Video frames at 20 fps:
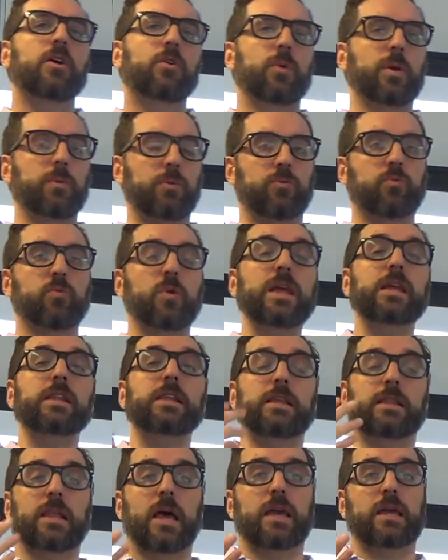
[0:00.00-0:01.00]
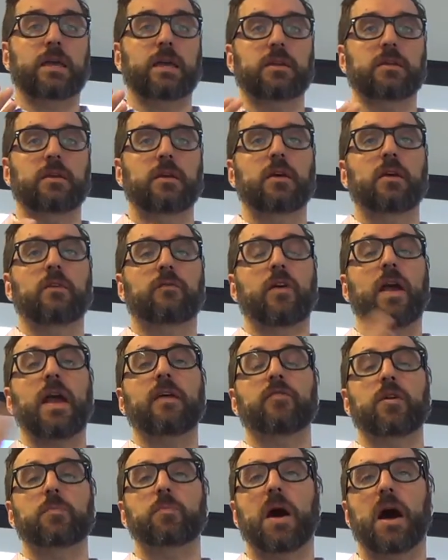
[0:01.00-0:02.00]
We would really like it for
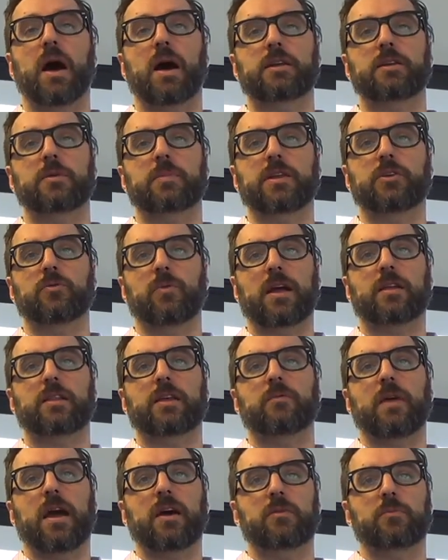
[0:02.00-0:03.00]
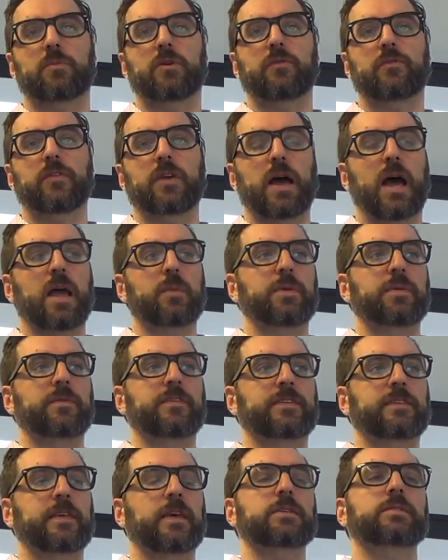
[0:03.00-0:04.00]
every pod to be directly routable via
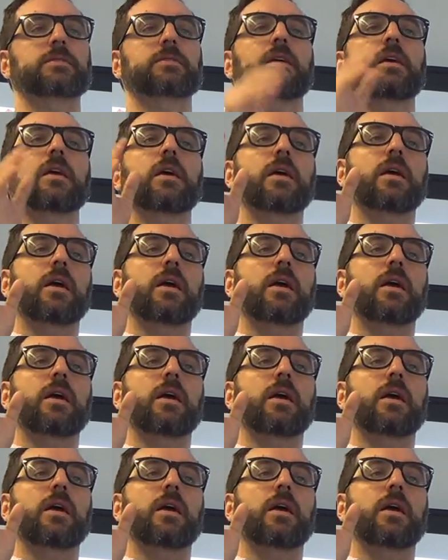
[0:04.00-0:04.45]
IPv6.